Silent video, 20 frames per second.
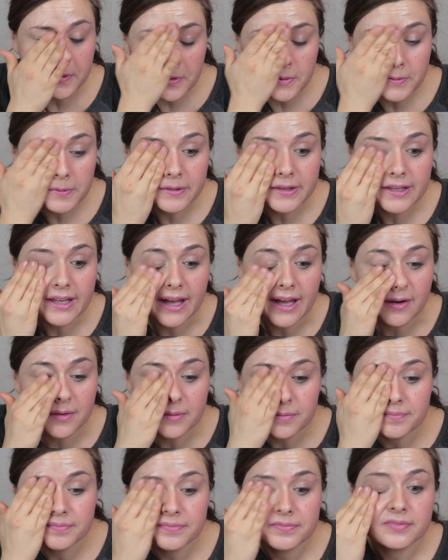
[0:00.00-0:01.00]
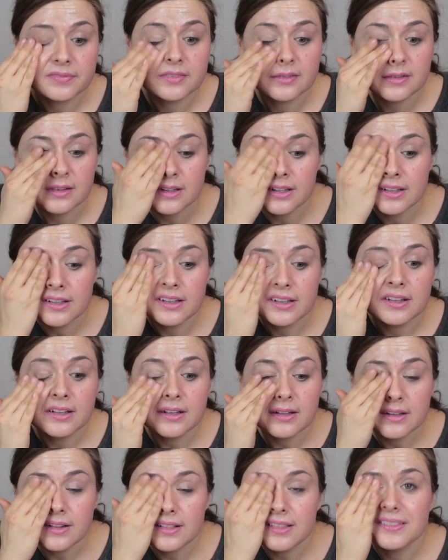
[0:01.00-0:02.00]
Holy cow.
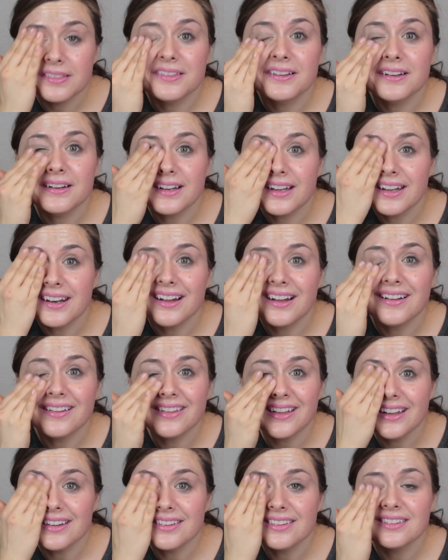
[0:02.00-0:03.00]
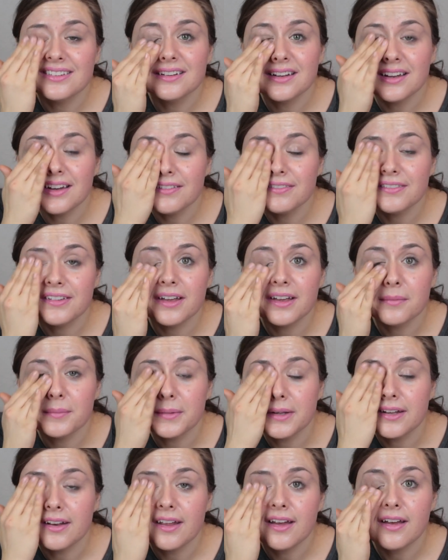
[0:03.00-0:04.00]
Look at all that stuff
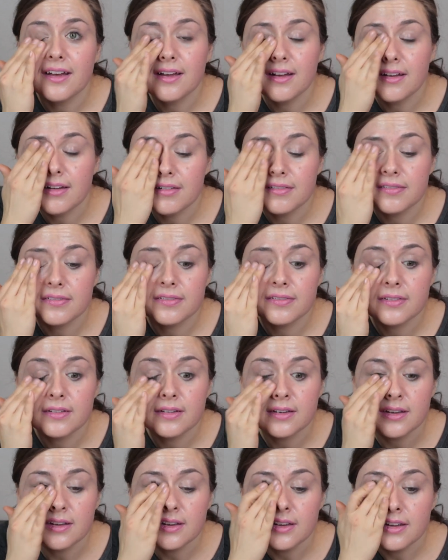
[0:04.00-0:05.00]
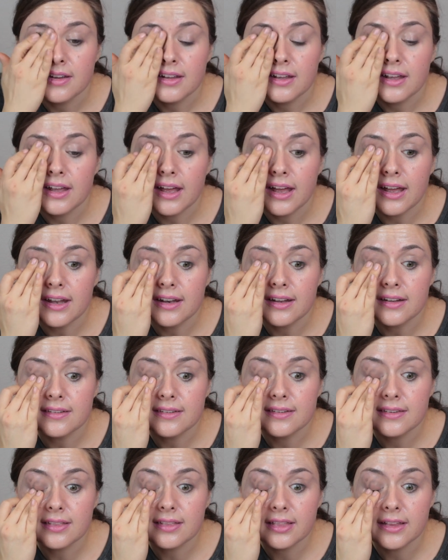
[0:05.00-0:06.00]
coming off. And
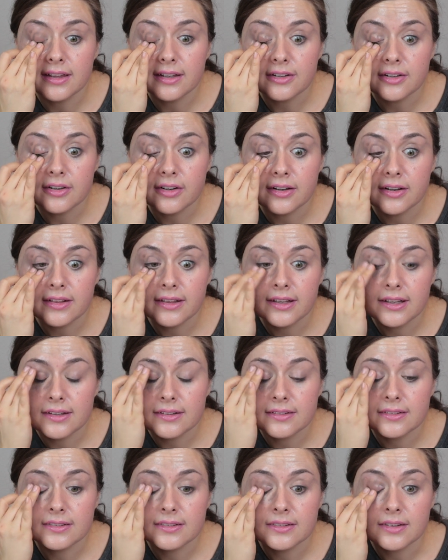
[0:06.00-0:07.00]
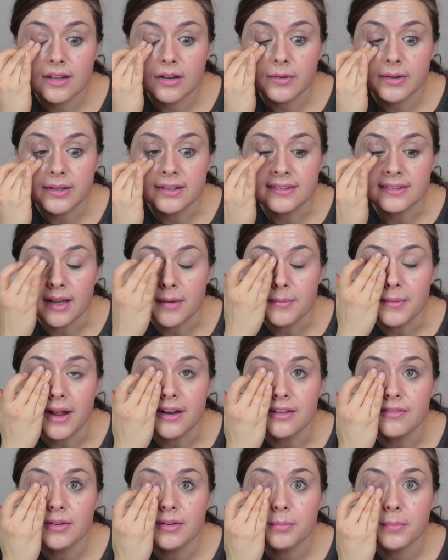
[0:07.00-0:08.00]
it's literally so easy. I'm not
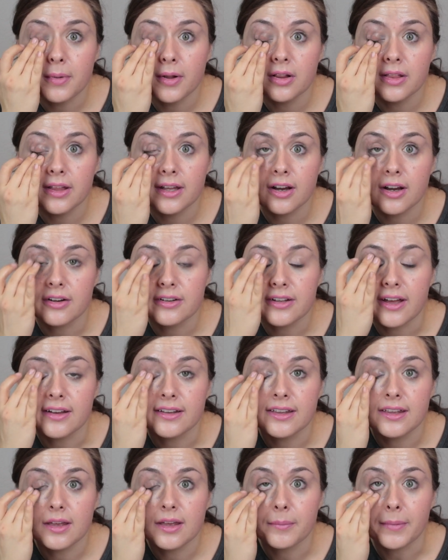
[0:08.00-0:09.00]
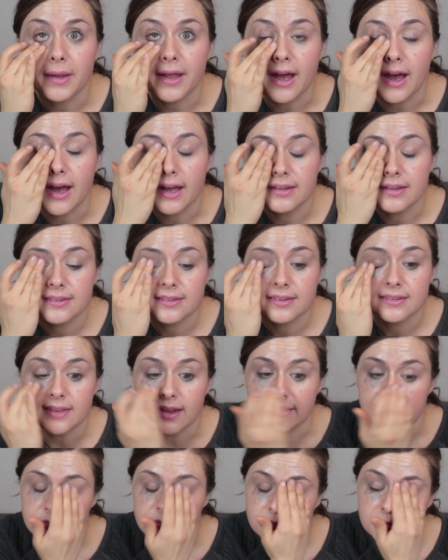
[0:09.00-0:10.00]
even pulling or tugging at my eyes because
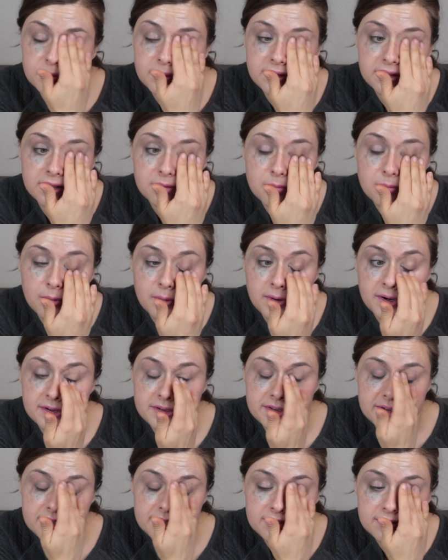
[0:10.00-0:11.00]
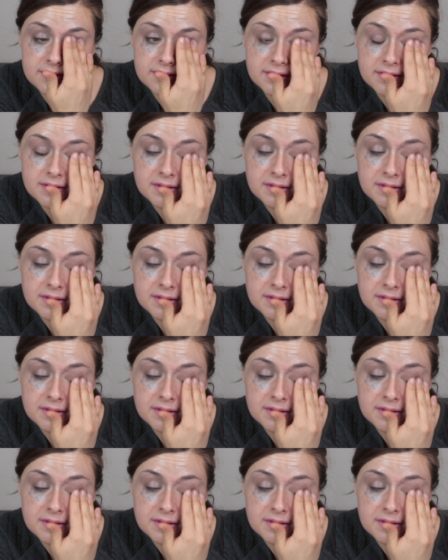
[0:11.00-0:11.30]
that's really important.